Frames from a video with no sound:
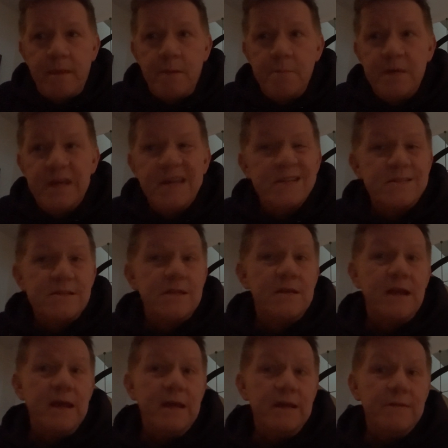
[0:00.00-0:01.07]
because
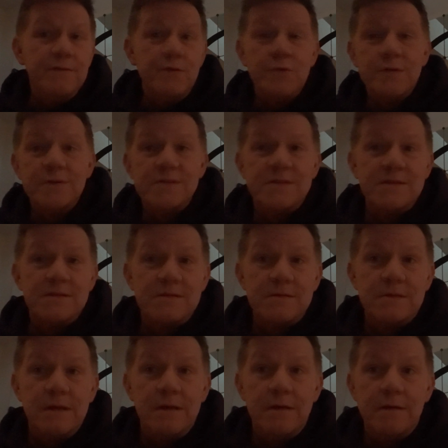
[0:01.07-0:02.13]
today, of course,
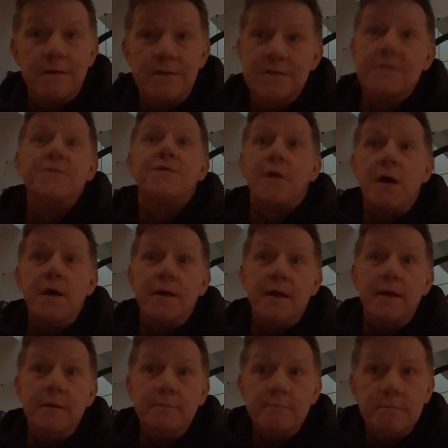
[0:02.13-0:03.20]
it's
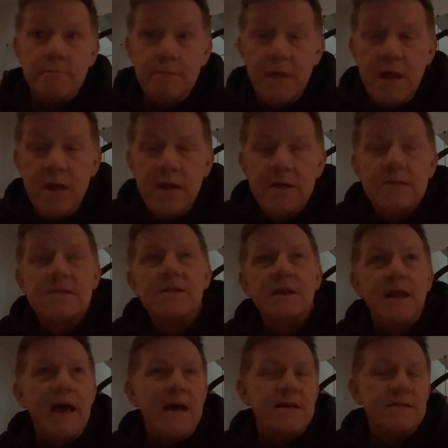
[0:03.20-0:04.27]
Friday. It's the
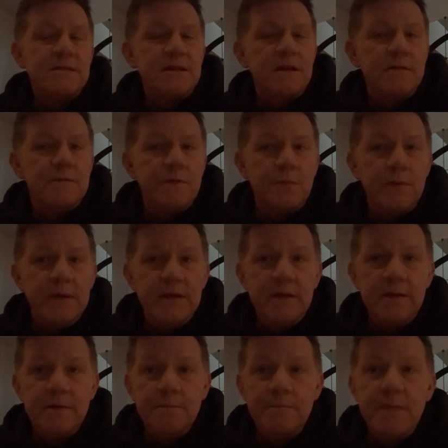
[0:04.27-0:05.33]
last day of the week.
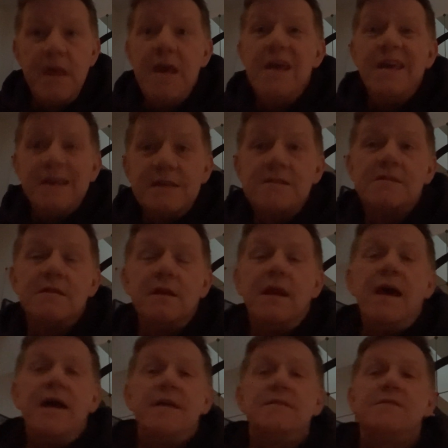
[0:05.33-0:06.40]
It's the
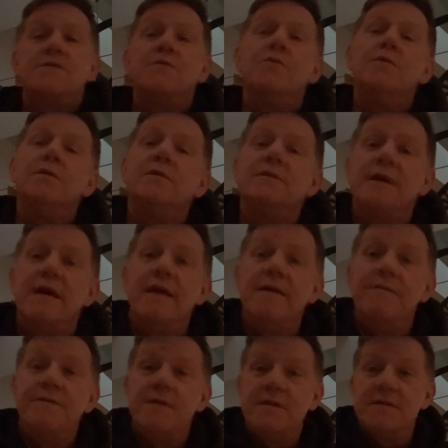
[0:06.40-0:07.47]
last school day
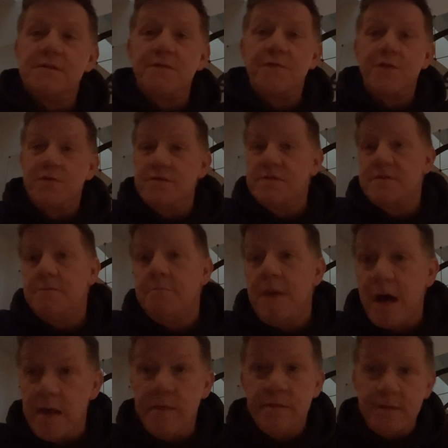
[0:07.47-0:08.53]
of this first
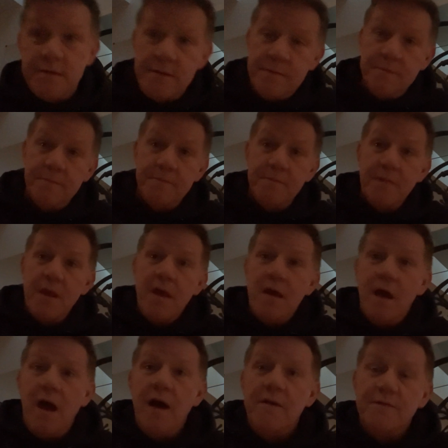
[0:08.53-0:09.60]
month
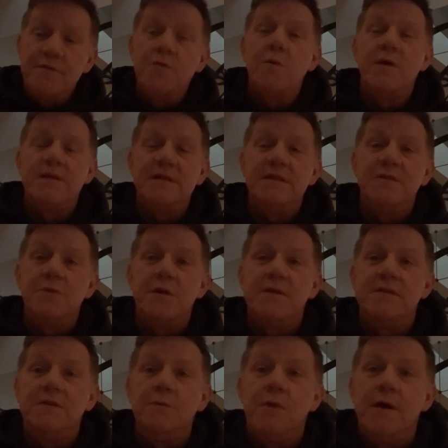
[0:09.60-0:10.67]
of
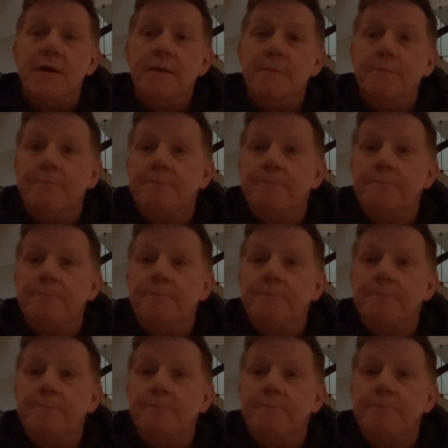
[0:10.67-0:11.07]
2021.